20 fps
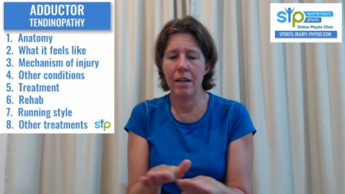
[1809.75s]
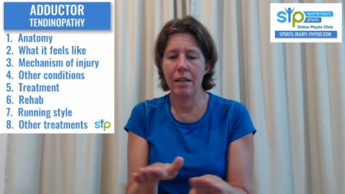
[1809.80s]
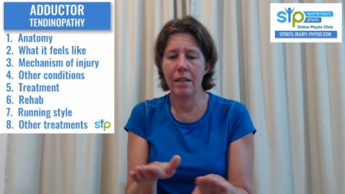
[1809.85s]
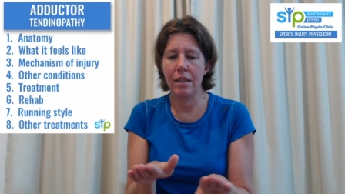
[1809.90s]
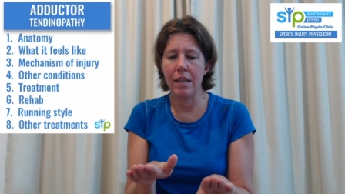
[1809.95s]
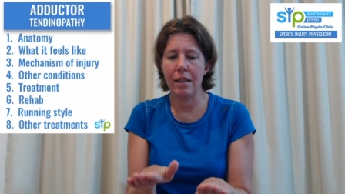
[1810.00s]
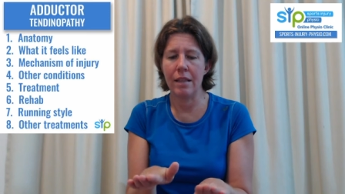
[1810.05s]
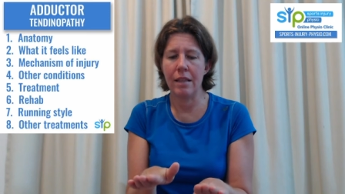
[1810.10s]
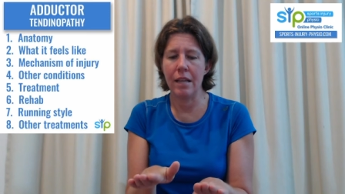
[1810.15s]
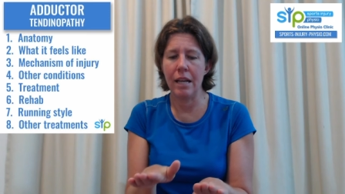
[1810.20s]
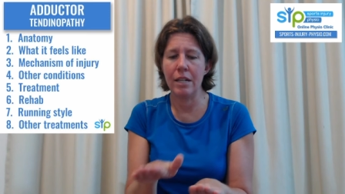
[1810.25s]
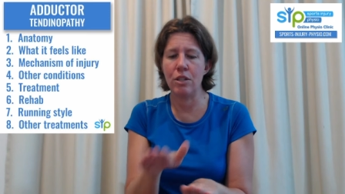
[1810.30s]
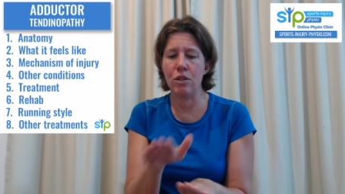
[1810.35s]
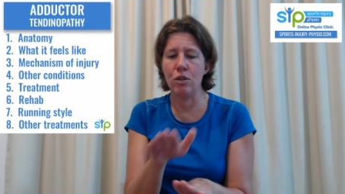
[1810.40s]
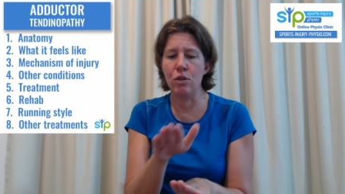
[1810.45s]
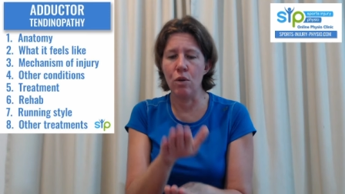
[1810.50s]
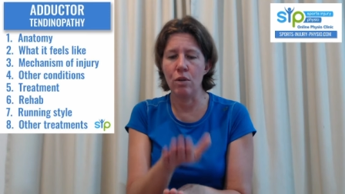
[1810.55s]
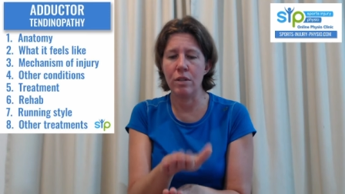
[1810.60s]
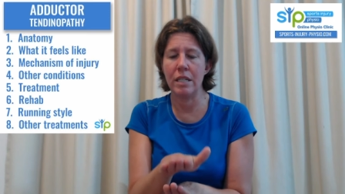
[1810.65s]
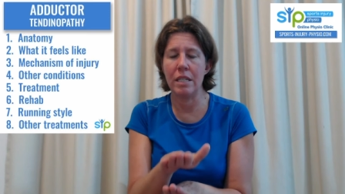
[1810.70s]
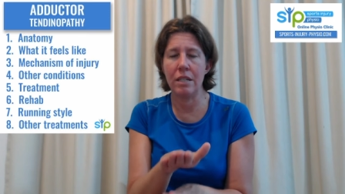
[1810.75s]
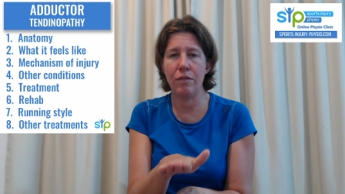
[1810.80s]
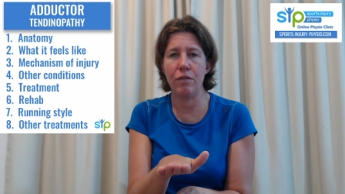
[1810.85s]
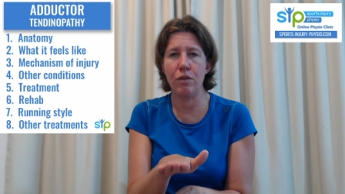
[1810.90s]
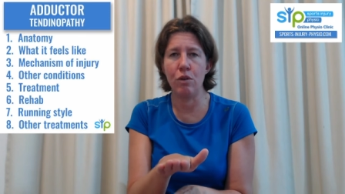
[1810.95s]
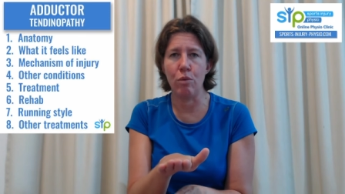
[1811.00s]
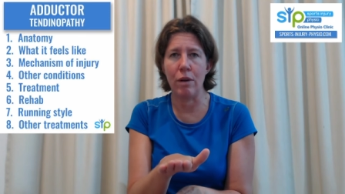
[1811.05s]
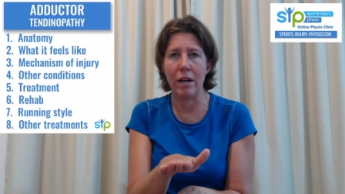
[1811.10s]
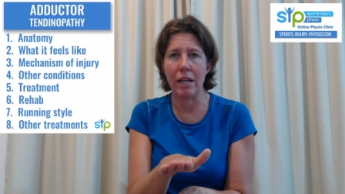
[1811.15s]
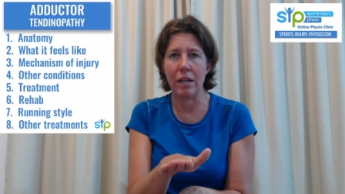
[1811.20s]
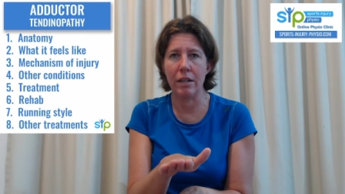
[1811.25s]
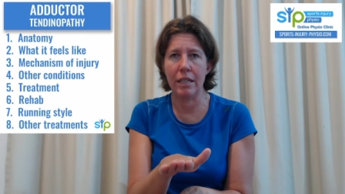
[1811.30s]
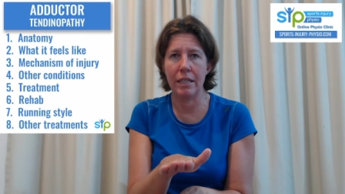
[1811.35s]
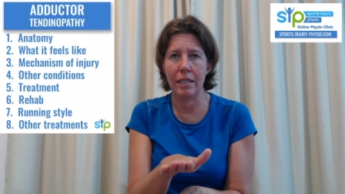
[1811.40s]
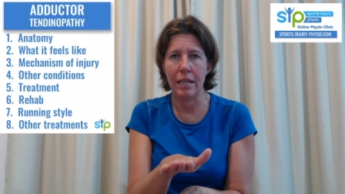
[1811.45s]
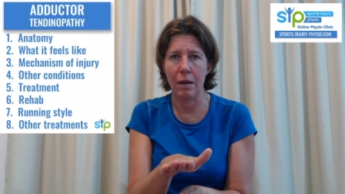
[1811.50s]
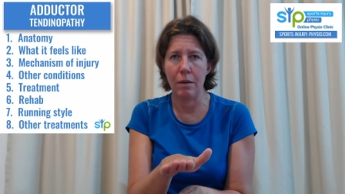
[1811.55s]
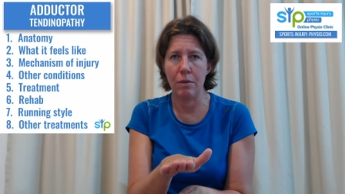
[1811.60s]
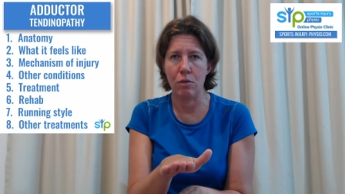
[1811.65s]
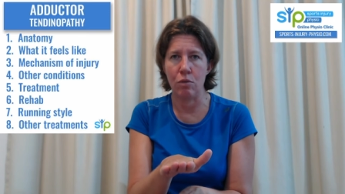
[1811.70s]
that it's not as if you're running on a
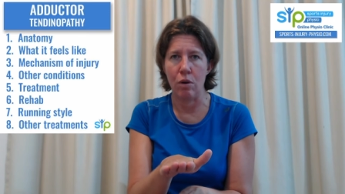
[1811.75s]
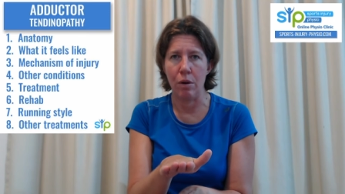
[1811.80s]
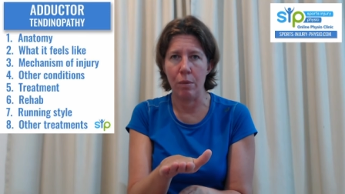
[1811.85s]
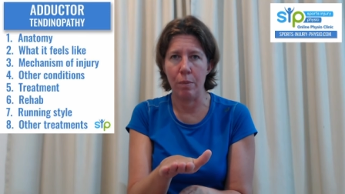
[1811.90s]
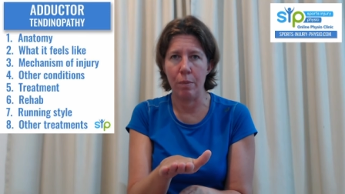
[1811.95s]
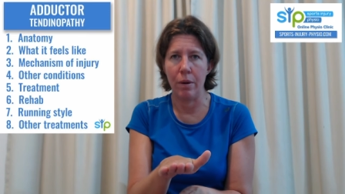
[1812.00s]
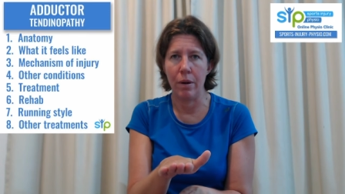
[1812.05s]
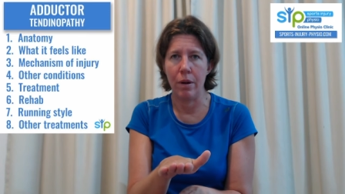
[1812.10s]
tightrope.